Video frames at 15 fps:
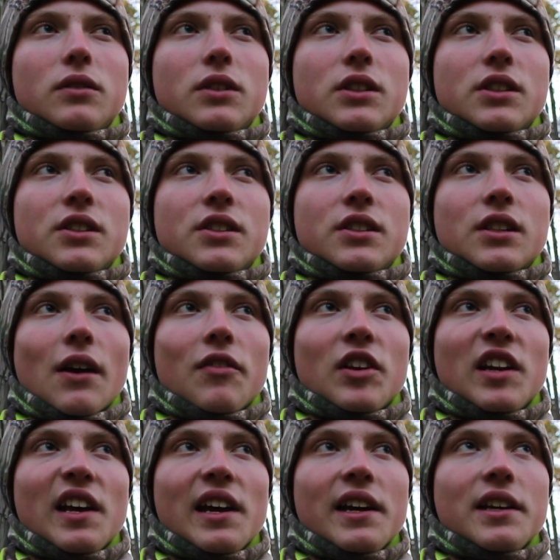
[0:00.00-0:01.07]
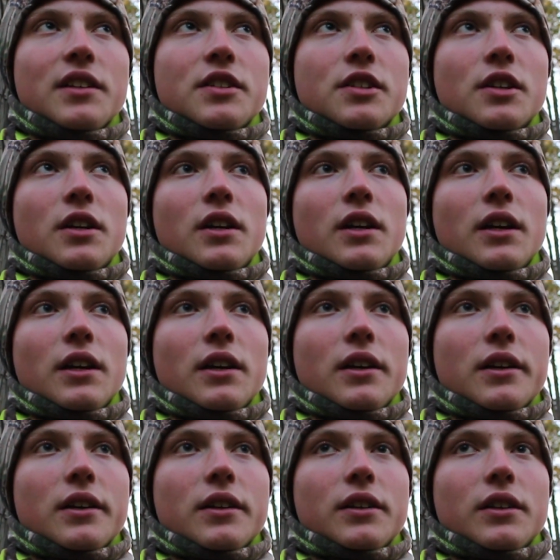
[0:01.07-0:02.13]
7 days,
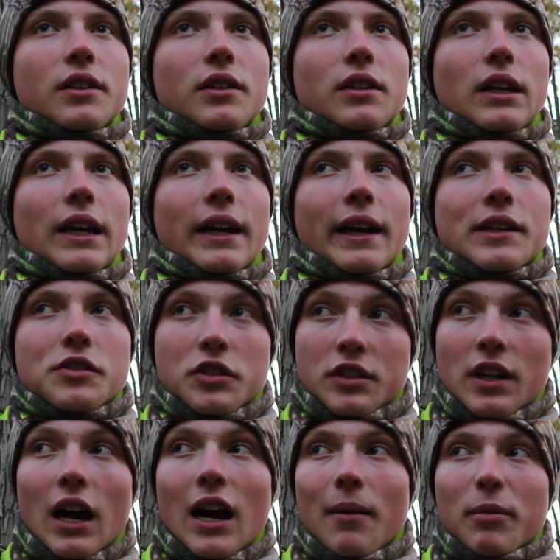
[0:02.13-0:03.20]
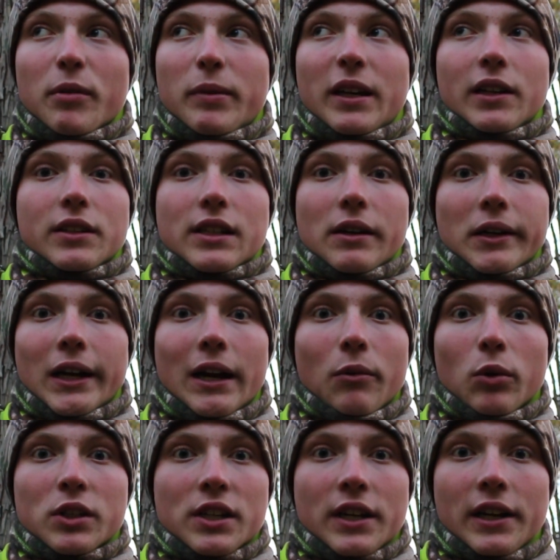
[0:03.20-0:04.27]
and I stopped because I
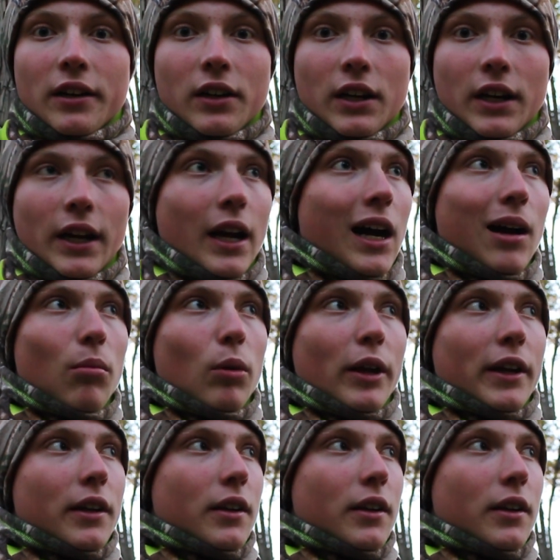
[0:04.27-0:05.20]
wasn't hearing any gobbling.